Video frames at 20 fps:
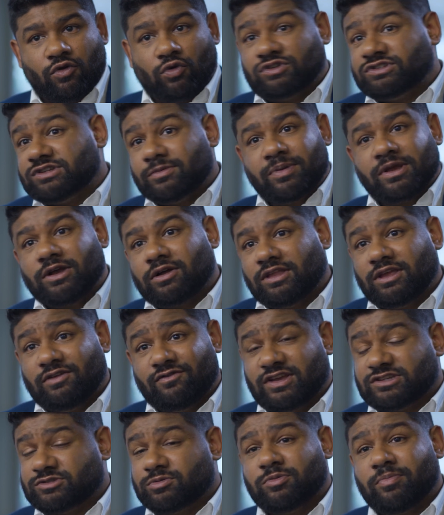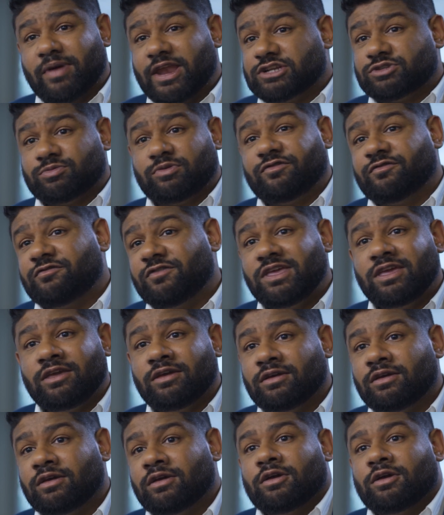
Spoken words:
your typical investment management fee,